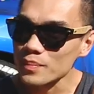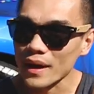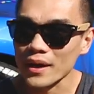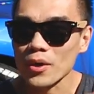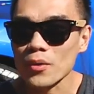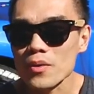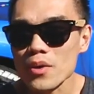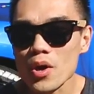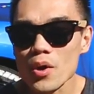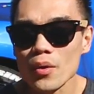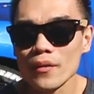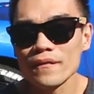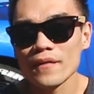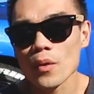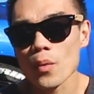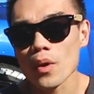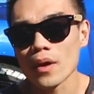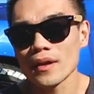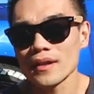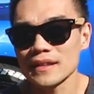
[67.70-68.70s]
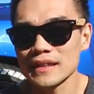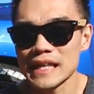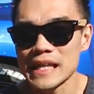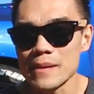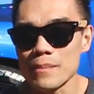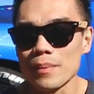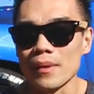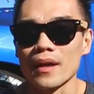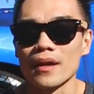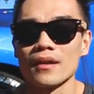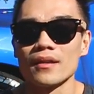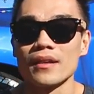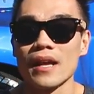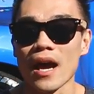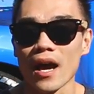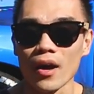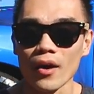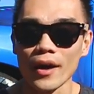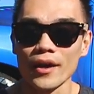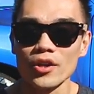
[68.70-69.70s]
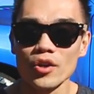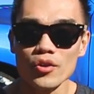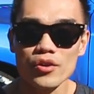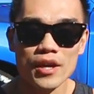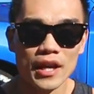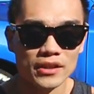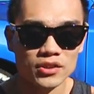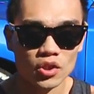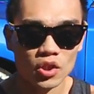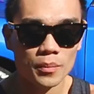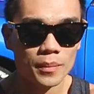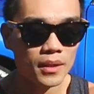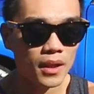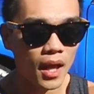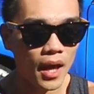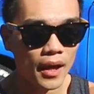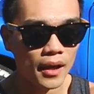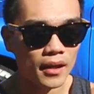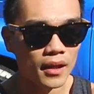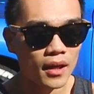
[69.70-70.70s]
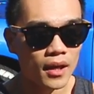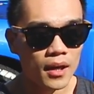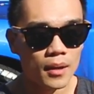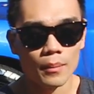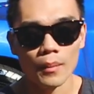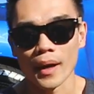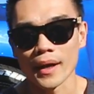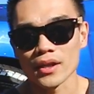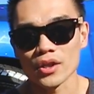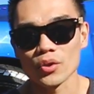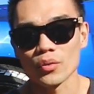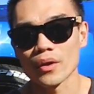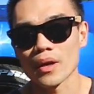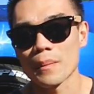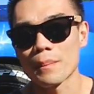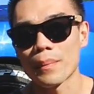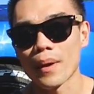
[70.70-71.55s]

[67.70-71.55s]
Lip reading: but I don't know if I want to keep it. Now, I know you guys are going to be like, Mike, you already